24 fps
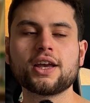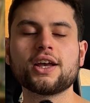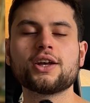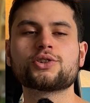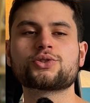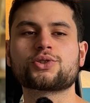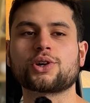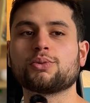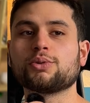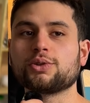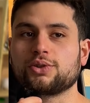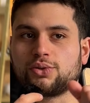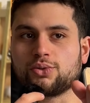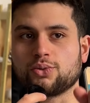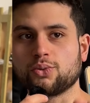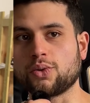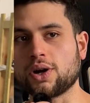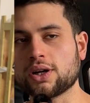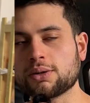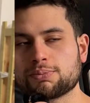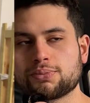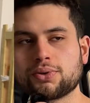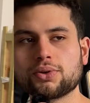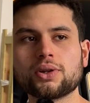So I would do
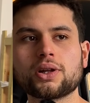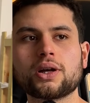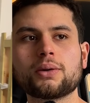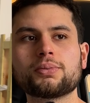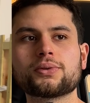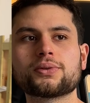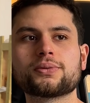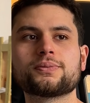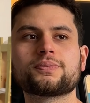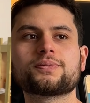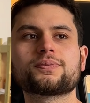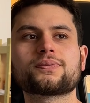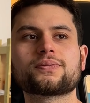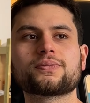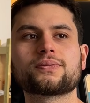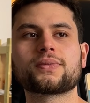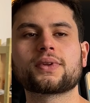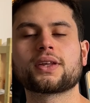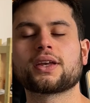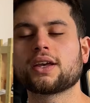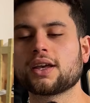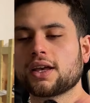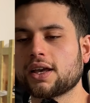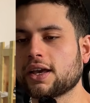1 pull-up
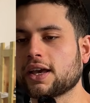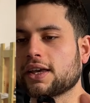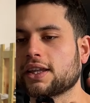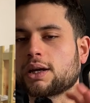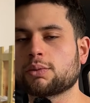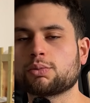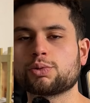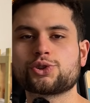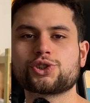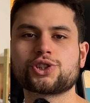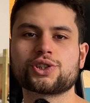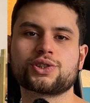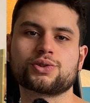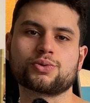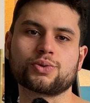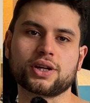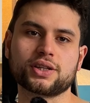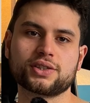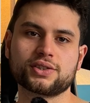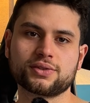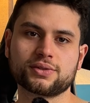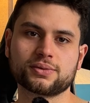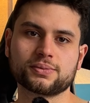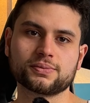and I would just
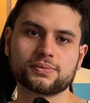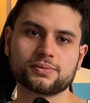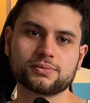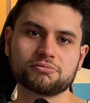rest.